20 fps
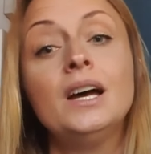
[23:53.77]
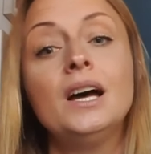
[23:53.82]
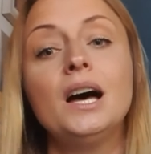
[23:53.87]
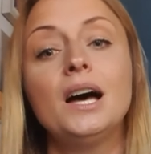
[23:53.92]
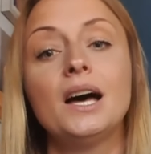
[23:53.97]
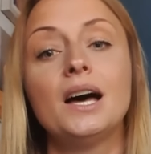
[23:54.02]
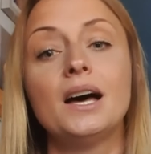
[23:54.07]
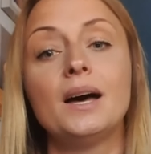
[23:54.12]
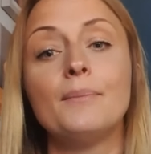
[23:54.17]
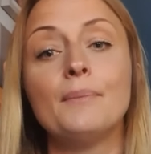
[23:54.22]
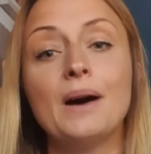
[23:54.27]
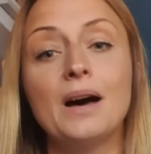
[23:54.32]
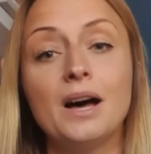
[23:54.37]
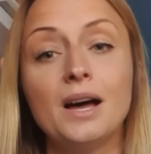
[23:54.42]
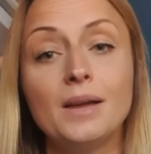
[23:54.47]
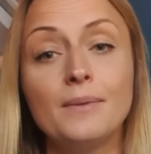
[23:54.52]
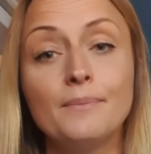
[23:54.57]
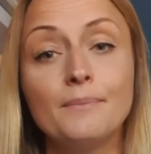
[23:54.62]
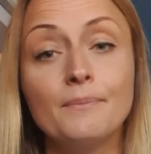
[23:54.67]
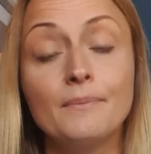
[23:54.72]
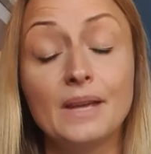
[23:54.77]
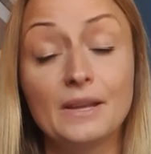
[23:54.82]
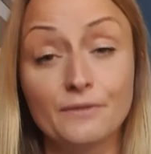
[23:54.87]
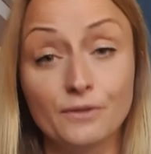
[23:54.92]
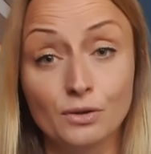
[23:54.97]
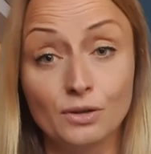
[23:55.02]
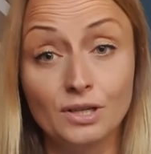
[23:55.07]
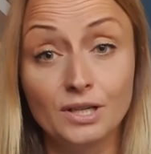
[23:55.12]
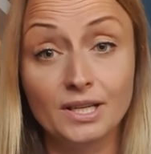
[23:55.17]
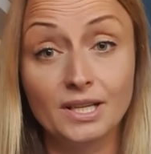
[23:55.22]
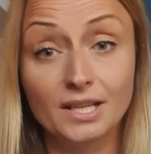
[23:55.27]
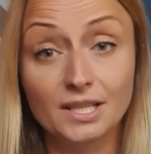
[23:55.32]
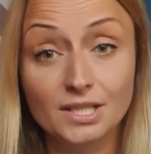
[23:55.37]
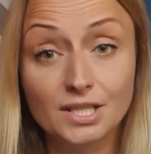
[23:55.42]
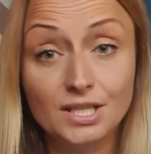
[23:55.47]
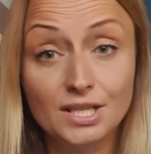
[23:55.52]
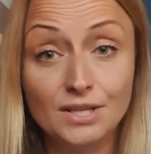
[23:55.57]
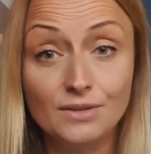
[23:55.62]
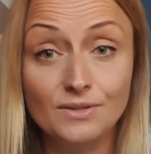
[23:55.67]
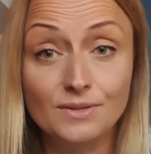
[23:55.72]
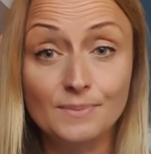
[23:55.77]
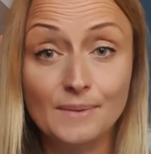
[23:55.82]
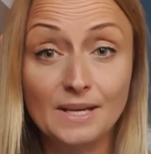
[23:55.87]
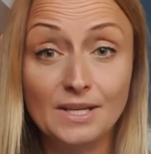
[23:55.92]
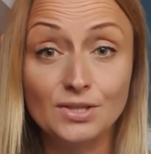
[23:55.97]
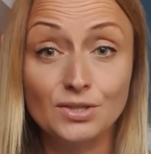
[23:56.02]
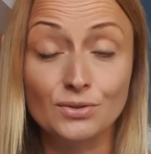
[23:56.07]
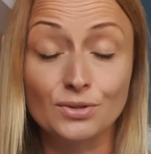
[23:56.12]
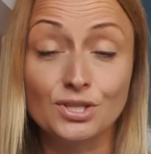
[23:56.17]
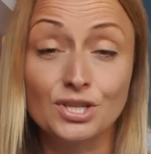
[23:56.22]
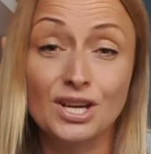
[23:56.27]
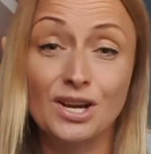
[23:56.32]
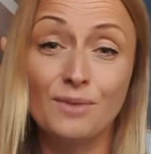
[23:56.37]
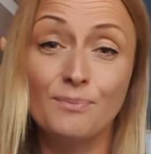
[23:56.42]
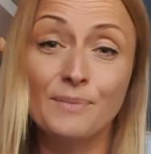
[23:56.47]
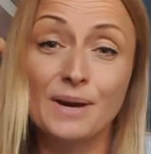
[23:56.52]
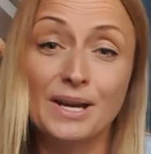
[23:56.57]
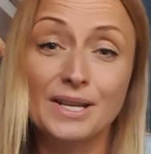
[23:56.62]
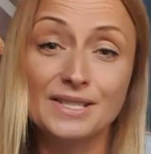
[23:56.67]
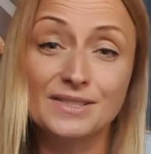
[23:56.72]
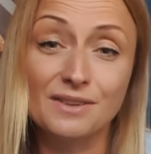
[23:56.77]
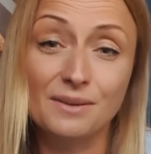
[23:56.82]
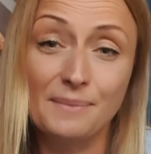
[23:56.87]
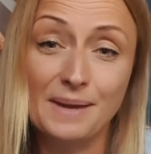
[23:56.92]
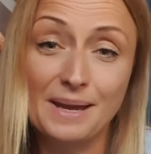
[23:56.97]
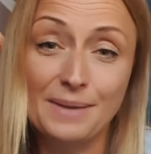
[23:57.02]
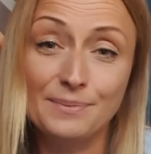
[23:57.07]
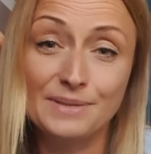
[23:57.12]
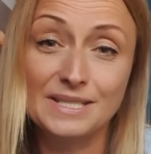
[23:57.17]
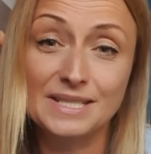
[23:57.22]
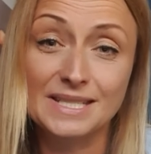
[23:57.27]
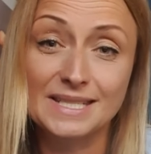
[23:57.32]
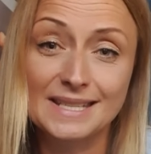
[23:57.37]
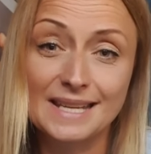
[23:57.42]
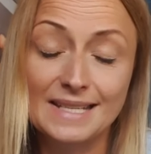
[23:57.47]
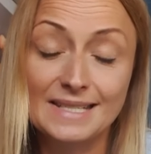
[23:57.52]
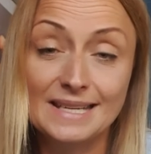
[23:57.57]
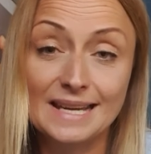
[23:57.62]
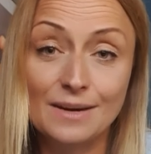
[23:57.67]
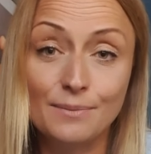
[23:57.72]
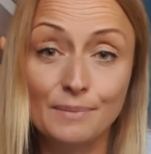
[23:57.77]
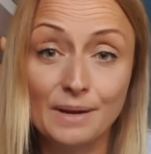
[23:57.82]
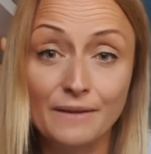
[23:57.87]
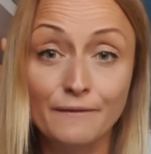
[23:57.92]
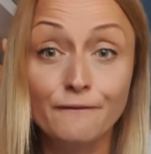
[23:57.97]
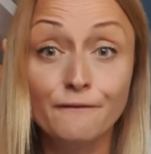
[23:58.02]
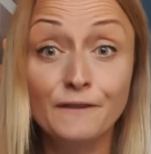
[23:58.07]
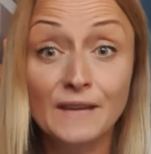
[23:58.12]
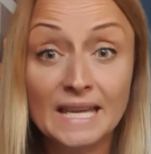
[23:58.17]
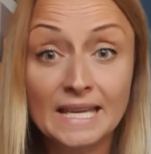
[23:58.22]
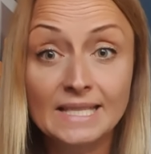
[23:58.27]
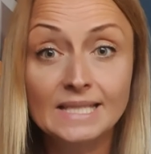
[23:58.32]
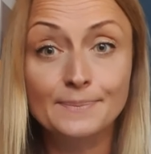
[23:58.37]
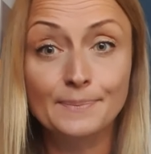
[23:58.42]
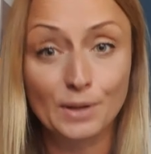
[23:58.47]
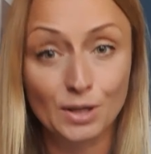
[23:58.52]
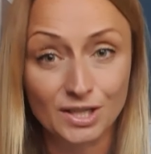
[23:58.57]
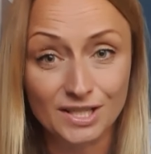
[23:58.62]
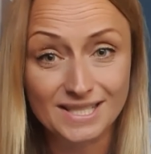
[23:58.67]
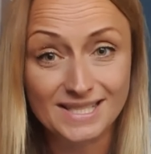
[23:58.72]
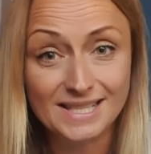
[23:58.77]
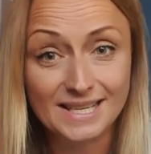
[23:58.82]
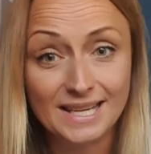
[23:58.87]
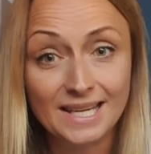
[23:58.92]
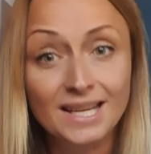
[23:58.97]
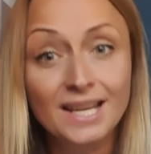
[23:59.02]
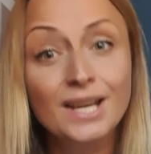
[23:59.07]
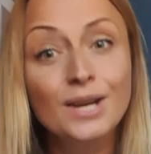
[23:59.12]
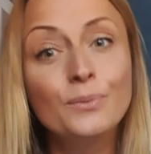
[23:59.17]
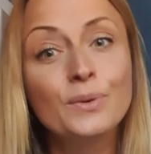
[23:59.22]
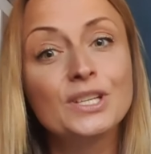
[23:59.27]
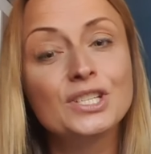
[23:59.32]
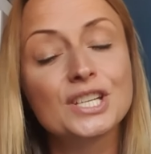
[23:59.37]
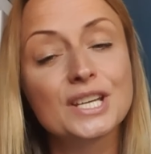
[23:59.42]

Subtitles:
If you're looking to use me as your childminder, I'm happy to send out my fees policy, which